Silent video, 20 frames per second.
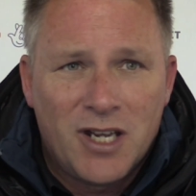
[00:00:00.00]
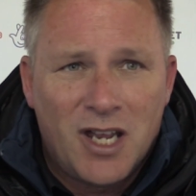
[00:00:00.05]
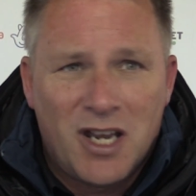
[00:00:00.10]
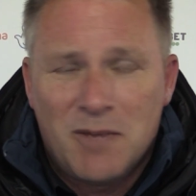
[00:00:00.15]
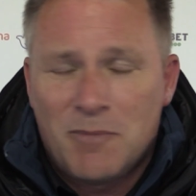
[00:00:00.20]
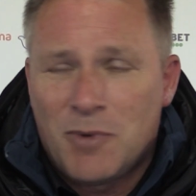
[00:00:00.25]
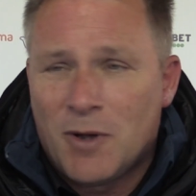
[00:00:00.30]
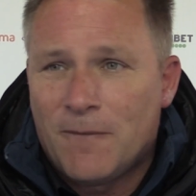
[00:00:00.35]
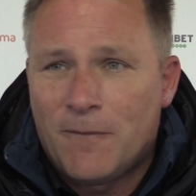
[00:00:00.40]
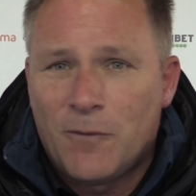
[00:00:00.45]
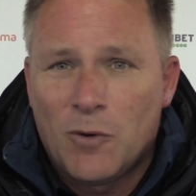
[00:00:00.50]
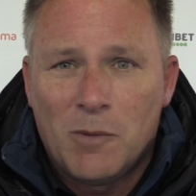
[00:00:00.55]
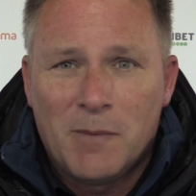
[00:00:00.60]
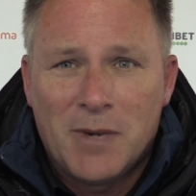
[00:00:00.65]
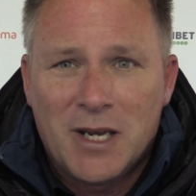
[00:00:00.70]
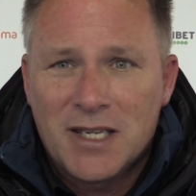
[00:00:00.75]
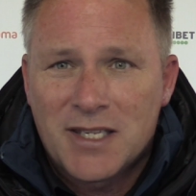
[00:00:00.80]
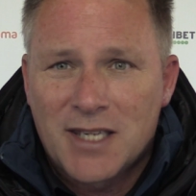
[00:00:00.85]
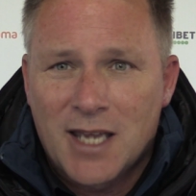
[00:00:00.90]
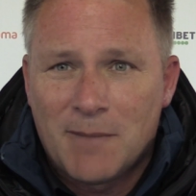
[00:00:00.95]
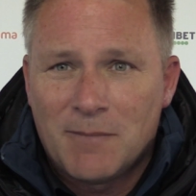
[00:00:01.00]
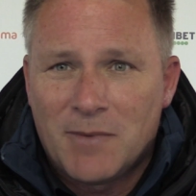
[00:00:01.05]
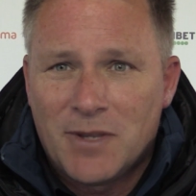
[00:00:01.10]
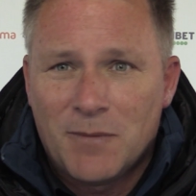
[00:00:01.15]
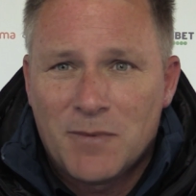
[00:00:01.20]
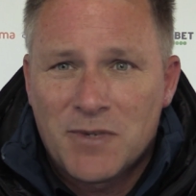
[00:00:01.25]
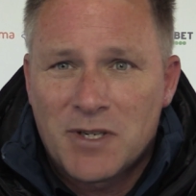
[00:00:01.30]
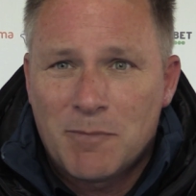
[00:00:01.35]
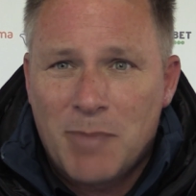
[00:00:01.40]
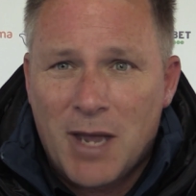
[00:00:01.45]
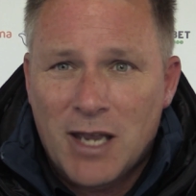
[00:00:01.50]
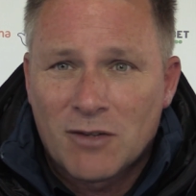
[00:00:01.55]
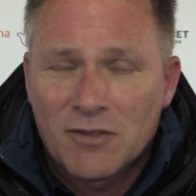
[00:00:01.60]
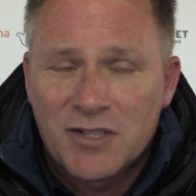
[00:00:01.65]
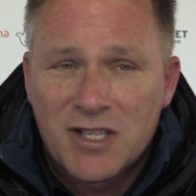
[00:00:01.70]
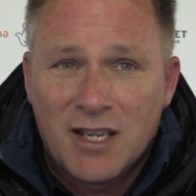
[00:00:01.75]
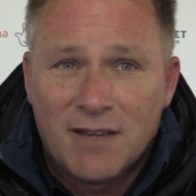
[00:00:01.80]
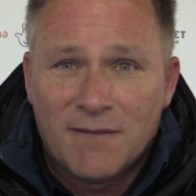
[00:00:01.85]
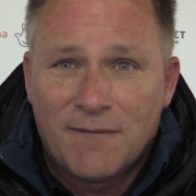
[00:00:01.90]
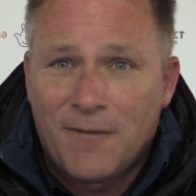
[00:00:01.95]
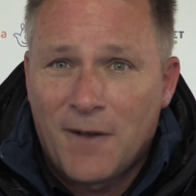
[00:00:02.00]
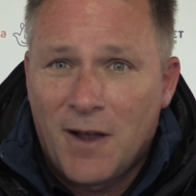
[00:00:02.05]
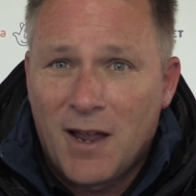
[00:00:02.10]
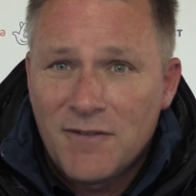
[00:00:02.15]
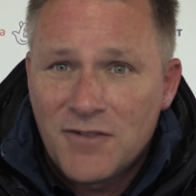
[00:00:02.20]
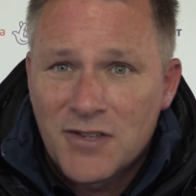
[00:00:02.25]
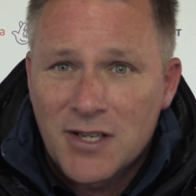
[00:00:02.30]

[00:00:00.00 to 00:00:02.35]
He only put 4 minutes up, and there was a penalty and 5